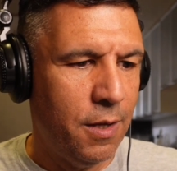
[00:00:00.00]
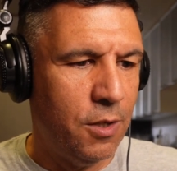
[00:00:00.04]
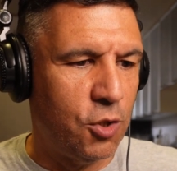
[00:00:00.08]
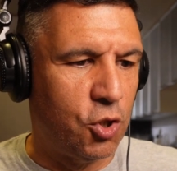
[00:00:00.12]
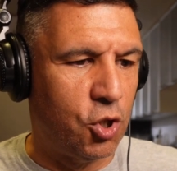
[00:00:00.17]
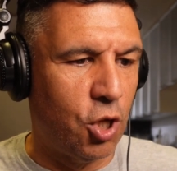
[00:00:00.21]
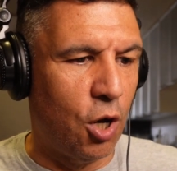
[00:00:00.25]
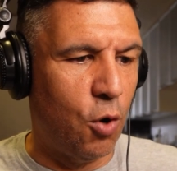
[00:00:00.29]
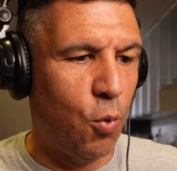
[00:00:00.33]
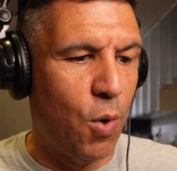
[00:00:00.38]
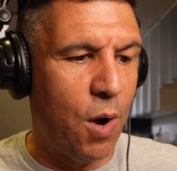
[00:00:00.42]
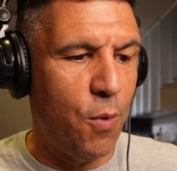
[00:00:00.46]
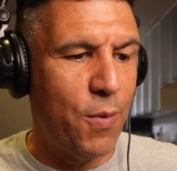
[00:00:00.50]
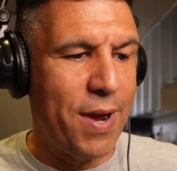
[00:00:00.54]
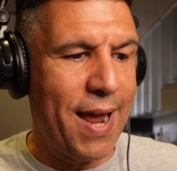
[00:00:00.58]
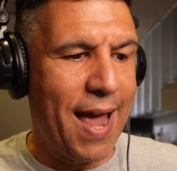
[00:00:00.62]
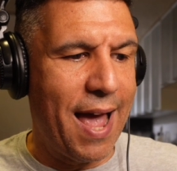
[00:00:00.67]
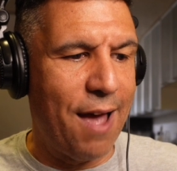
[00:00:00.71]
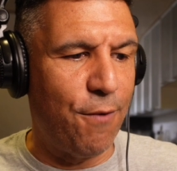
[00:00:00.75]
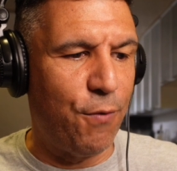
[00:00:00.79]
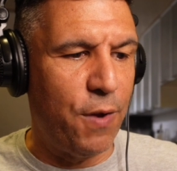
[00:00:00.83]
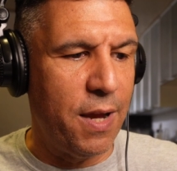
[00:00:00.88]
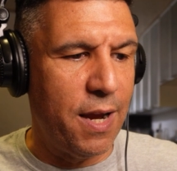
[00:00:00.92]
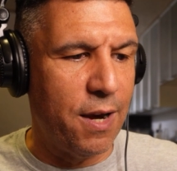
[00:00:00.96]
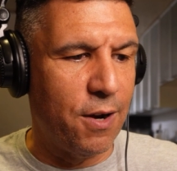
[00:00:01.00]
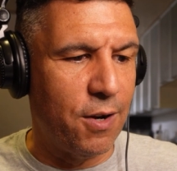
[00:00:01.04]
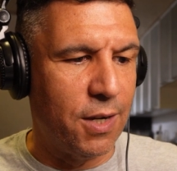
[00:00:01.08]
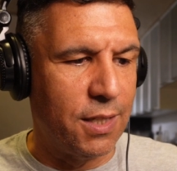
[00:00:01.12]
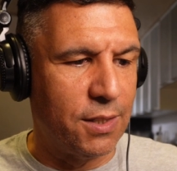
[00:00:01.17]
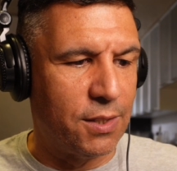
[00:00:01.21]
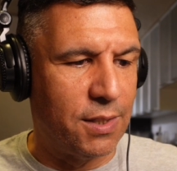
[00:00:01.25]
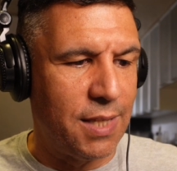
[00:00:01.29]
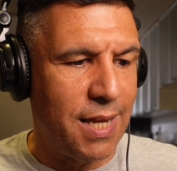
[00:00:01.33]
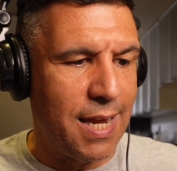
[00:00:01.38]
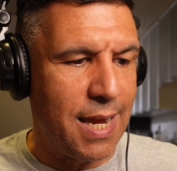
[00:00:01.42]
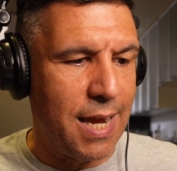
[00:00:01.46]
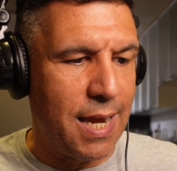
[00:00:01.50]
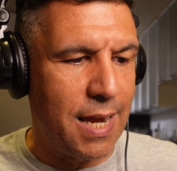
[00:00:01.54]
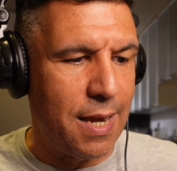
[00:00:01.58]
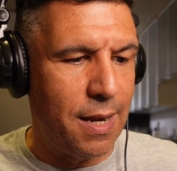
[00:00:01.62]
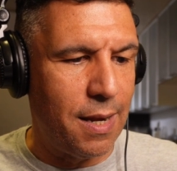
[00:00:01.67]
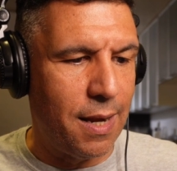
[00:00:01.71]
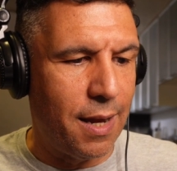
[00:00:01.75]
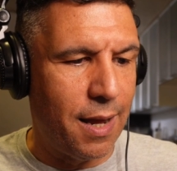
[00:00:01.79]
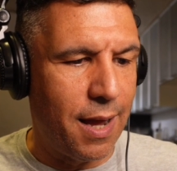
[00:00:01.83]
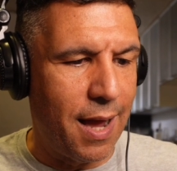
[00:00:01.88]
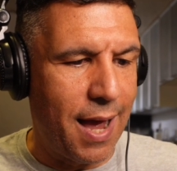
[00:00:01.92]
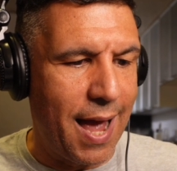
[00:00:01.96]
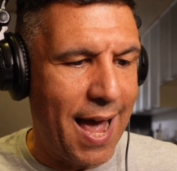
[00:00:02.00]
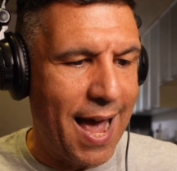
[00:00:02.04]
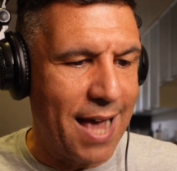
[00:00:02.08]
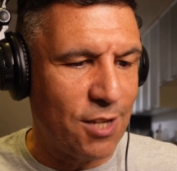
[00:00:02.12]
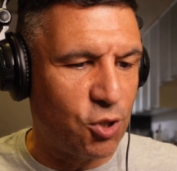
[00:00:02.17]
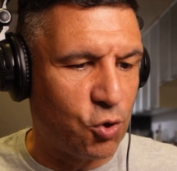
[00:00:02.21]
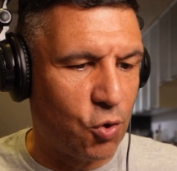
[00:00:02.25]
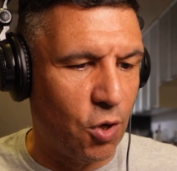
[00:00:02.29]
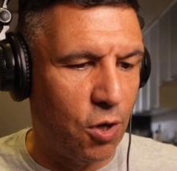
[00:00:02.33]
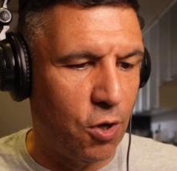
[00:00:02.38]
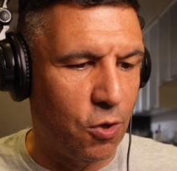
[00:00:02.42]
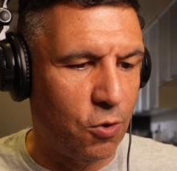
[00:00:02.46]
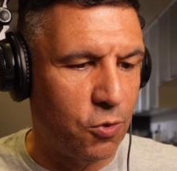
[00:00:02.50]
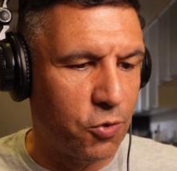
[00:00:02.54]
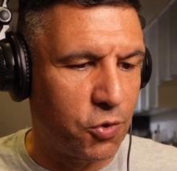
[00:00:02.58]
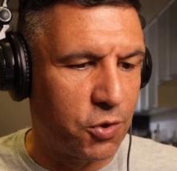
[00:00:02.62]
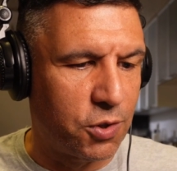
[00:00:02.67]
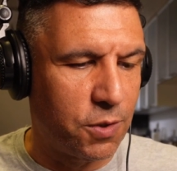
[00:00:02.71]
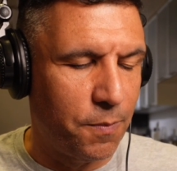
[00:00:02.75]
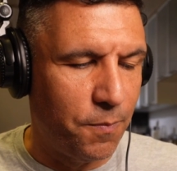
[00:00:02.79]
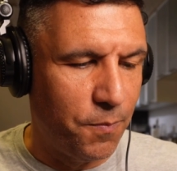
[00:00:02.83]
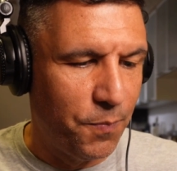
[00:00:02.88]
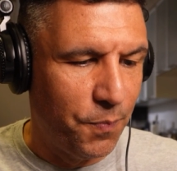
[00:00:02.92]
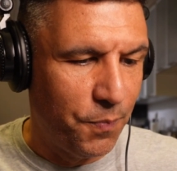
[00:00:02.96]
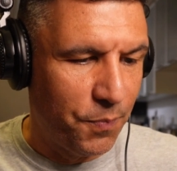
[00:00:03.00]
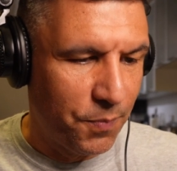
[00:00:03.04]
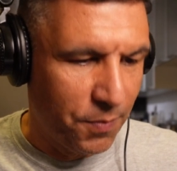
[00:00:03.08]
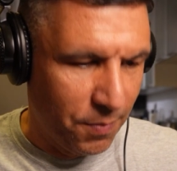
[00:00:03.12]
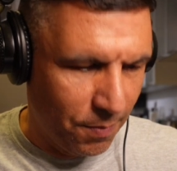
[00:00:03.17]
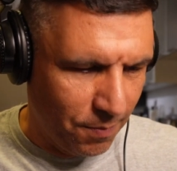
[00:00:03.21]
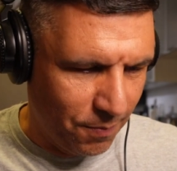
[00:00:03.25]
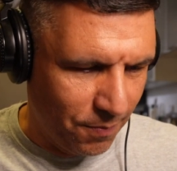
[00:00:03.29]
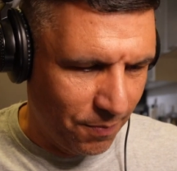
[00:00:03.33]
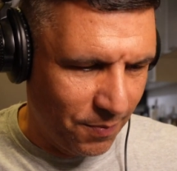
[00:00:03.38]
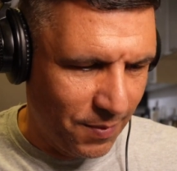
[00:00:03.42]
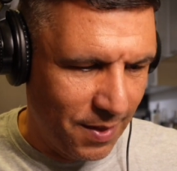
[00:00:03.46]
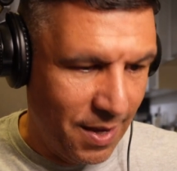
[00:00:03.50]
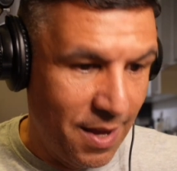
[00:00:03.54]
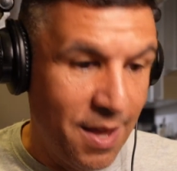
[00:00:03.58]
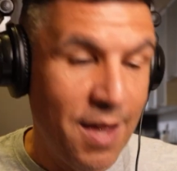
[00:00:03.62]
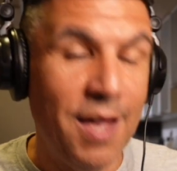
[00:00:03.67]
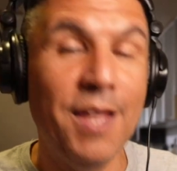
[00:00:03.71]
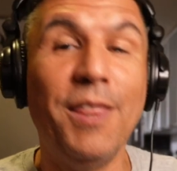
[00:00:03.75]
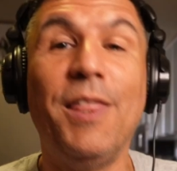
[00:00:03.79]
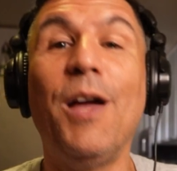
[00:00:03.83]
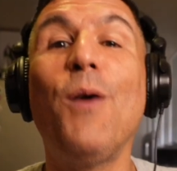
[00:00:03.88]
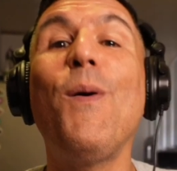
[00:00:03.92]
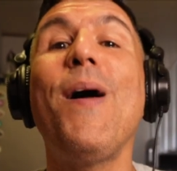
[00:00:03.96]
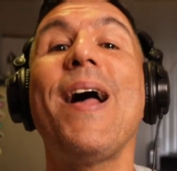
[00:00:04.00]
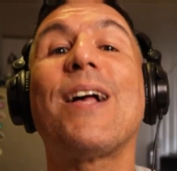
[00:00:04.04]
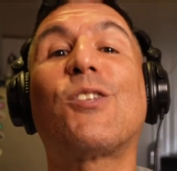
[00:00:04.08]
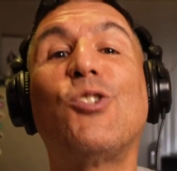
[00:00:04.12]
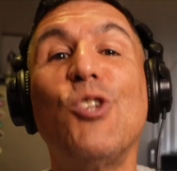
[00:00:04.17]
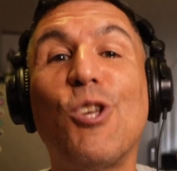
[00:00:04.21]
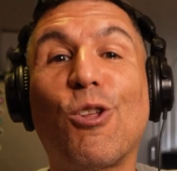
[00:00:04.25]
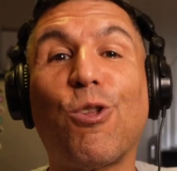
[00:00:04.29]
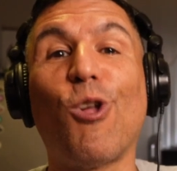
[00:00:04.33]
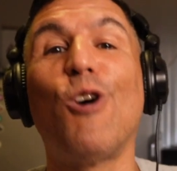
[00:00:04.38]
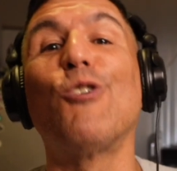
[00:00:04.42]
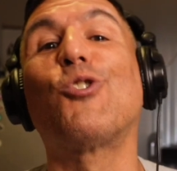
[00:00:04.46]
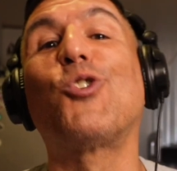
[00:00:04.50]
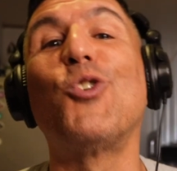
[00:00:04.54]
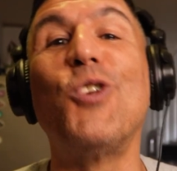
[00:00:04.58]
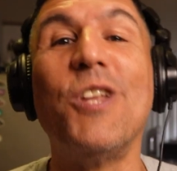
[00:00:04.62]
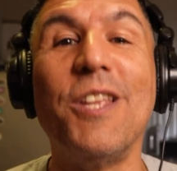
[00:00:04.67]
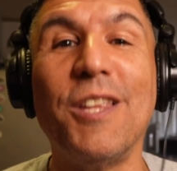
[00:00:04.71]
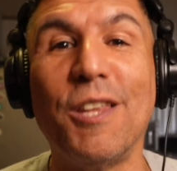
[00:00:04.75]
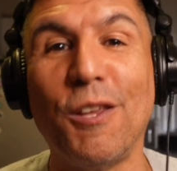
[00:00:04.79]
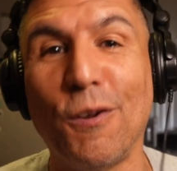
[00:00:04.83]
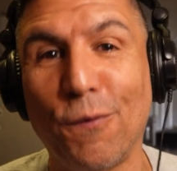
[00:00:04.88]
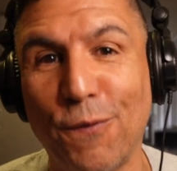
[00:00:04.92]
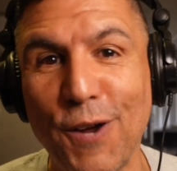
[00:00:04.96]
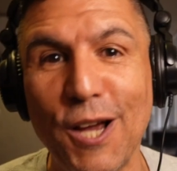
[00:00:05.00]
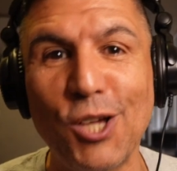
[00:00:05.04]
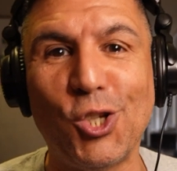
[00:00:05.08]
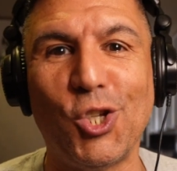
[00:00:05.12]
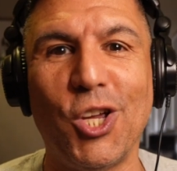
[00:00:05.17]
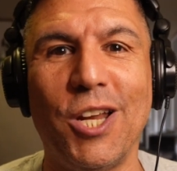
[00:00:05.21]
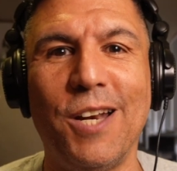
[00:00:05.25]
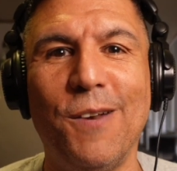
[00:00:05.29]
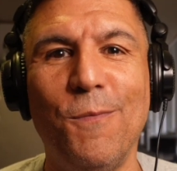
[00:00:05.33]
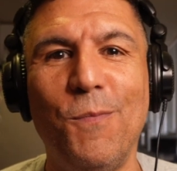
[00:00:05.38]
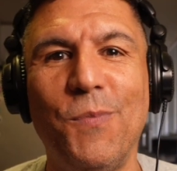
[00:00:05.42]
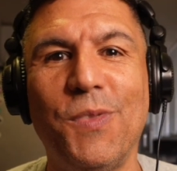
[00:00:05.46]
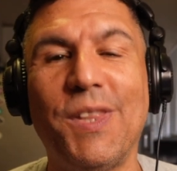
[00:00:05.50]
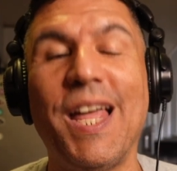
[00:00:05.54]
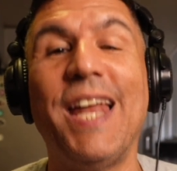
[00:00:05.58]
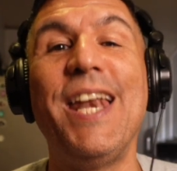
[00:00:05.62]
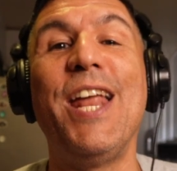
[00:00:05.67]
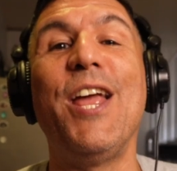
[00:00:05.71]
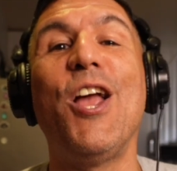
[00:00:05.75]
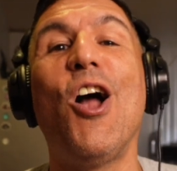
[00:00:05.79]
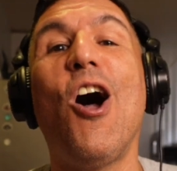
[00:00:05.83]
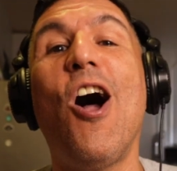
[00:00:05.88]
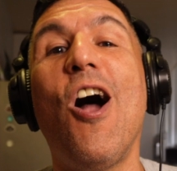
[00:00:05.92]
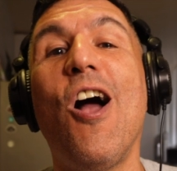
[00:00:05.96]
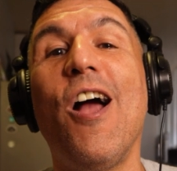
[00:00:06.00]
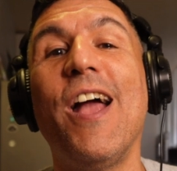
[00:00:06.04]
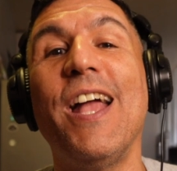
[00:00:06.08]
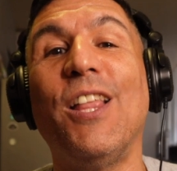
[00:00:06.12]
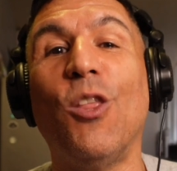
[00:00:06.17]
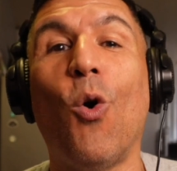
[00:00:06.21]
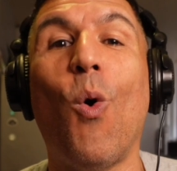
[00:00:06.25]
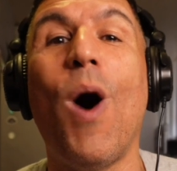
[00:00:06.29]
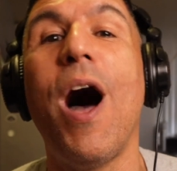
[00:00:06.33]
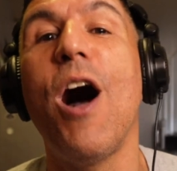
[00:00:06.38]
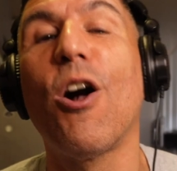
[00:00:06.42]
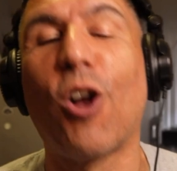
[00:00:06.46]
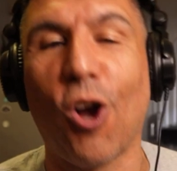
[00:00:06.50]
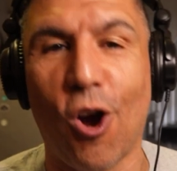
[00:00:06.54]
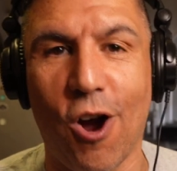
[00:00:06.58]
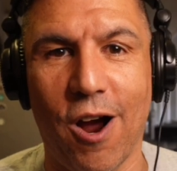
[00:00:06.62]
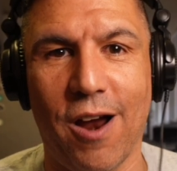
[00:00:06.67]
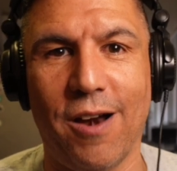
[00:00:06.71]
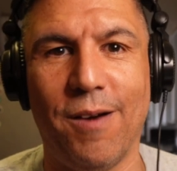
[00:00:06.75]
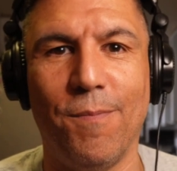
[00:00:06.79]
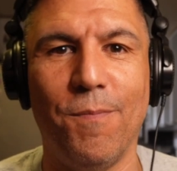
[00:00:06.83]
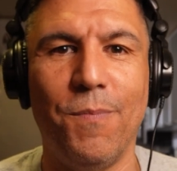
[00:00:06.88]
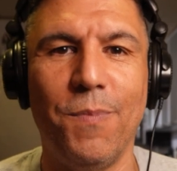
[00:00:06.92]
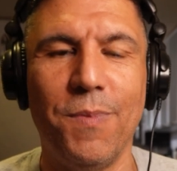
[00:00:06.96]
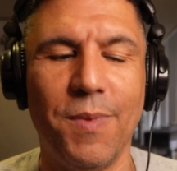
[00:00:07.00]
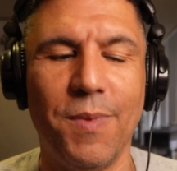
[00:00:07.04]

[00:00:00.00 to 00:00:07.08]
So what we have here is the Astros, they're actually closer to the division than they are in the wild card.